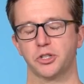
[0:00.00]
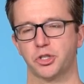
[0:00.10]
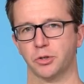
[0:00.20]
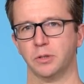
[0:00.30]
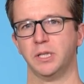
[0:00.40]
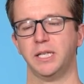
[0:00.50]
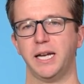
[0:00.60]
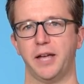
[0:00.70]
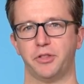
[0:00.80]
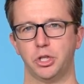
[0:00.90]
certainly
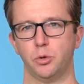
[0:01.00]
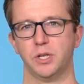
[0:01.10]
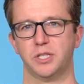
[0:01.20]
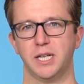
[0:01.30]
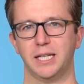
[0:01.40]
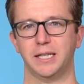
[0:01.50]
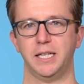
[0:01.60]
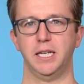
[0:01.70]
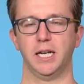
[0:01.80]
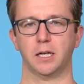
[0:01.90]
at the USTA
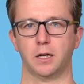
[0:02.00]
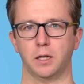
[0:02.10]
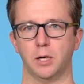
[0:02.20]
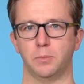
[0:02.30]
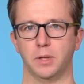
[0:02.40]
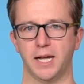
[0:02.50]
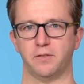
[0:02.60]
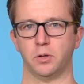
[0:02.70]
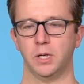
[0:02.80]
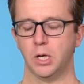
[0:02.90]
league and club
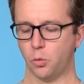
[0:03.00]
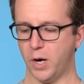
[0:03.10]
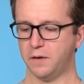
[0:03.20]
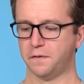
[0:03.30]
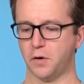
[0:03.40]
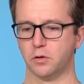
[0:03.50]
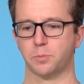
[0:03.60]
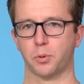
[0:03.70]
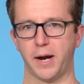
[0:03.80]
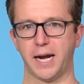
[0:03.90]
level, when folks
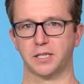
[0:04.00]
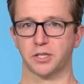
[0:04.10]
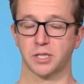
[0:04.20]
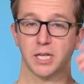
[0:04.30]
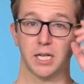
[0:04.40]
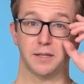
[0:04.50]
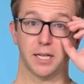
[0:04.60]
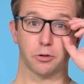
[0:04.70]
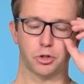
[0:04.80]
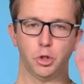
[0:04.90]
practice, they
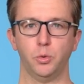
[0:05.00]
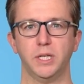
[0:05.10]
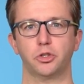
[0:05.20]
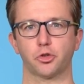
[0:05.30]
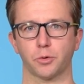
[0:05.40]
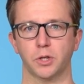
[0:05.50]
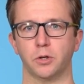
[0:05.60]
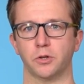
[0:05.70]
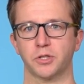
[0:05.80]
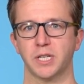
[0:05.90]
are doing
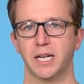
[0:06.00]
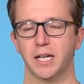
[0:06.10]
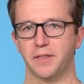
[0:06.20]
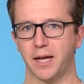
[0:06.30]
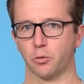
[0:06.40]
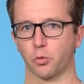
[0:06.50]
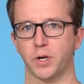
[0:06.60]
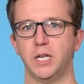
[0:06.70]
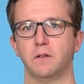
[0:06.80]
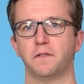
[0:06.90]
drills that
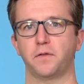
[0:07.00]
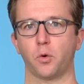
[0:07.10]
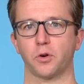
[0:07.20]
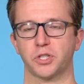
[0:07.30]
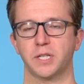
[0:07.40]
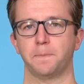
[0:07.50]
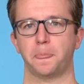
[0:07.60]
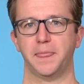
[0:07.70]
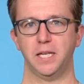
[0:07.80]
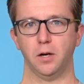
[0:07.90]
reinforce
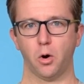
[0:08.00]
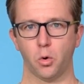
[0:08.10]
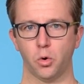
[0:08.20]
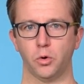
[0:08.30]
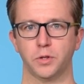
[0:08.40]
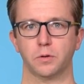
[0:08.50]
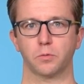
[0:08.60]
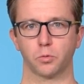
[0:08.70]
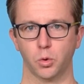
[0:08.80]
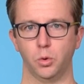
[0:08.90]
the old
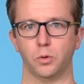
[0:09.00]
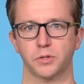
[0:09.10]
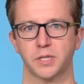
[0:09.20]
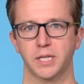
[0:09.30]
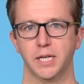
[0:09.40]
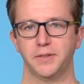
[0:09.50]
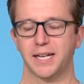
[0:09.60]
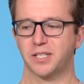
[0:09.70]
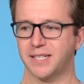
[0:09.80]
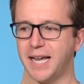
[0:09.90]
rules,
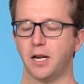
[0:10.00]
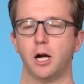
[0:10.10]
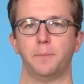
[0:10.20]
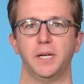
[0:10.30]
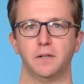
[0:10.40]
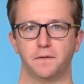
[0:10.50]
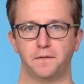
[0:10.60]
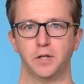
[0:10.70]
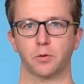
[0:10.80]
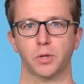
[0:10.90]
that set up
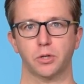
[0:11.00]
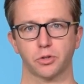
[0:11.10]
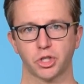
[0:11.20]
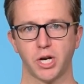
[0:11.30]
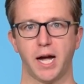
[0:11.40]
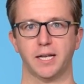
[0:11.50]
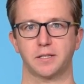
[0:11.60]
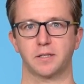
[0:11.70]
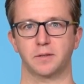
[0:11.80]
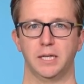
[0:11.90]
inferior
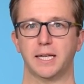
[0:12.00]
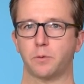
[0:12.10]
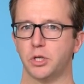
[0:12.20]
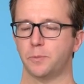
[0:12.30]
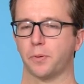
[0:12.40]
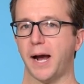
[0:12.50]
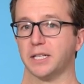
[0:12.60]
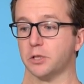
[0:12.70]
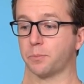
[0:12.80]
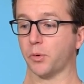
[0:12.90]
shots. Like when you
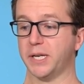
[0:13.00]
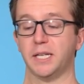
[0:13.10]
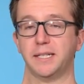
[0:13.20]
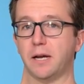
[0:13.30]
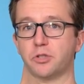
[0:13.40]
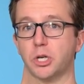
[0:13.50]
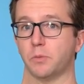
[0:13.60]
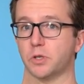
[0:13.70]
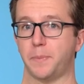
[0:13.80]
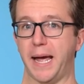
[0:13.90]
practice breaking down
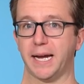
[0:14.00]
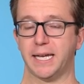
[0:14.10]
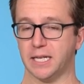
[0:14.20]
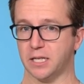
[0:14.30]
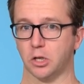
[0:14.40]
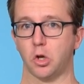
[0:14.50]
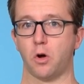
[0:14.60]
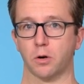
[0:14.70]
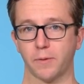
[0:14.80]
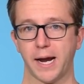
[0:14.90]
someone's backhand in a
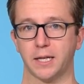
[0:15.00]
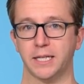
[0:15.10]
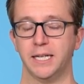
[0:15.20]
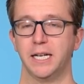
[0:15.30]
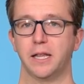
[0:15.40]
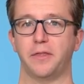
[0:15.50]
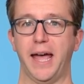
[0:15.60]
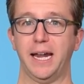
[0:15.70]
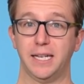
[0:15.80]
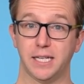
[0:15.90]
long rally,
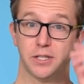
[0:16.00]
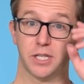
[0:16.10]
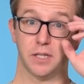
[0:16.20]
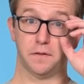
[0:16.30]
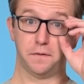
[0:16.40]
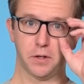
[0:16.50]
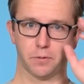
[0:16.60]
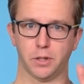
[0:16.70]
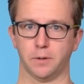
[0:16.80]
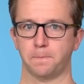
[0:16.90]
that is
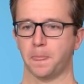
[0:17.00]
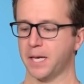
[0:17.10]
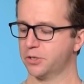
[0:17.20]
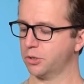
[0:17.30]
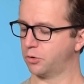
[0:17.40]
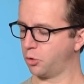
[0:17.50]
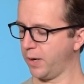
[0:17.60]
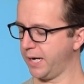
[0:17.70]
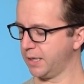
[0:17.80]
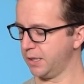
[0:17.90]
inferior. So
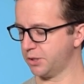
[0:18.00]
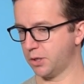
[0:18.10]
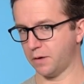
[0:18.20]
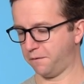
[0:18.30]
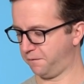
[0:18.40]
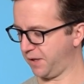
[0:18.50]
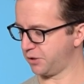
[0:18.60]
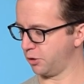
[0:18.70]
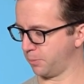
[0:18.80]
Craig is gonna fix your